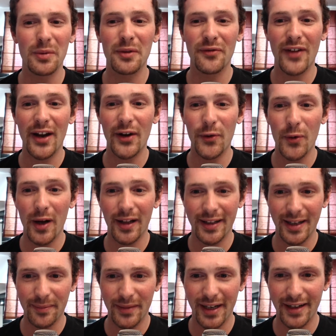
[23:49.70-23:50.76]
very
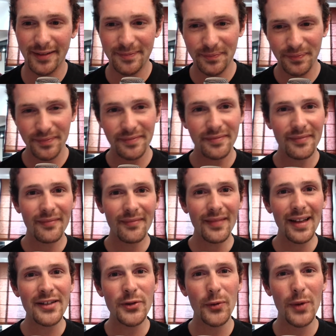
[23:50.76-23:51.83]
welcome there.
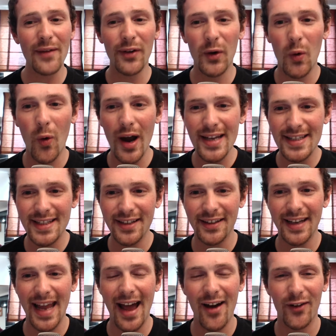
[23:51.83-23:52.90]
So we have a
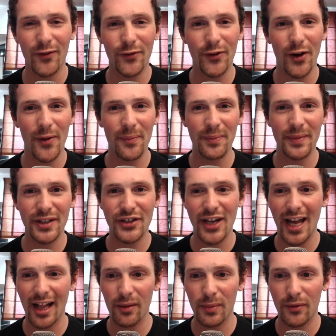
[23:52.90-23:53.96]
question now from
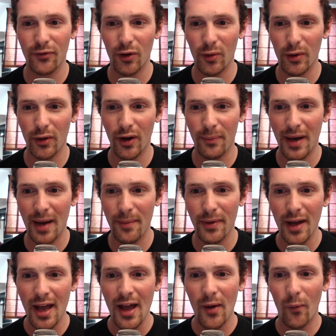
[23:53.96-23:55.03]
Michelle before we wrap up.
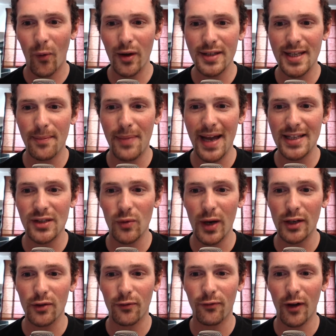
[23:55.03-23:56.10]
What's the best
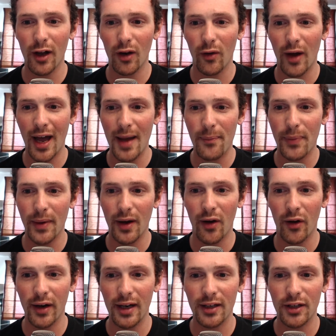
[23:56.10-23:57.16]
way to follow up
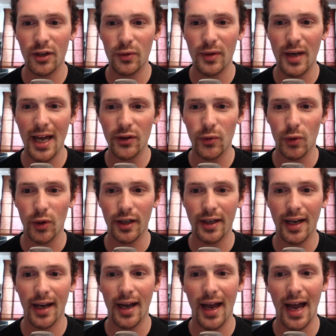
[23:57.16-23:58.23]
on a new
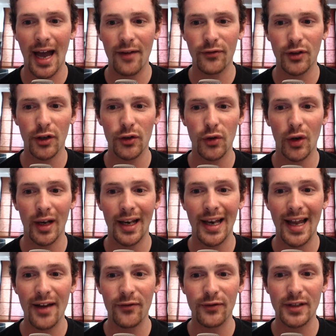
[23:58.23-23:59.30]
network after you
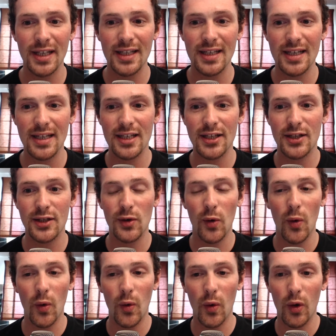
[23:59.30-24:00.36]
left it
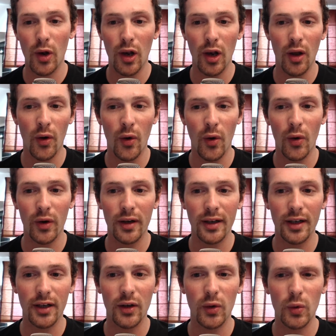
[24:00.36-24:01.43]
so
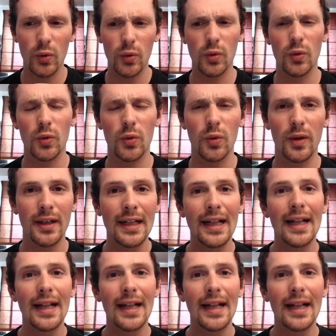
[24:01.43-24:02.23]
long? Ooh.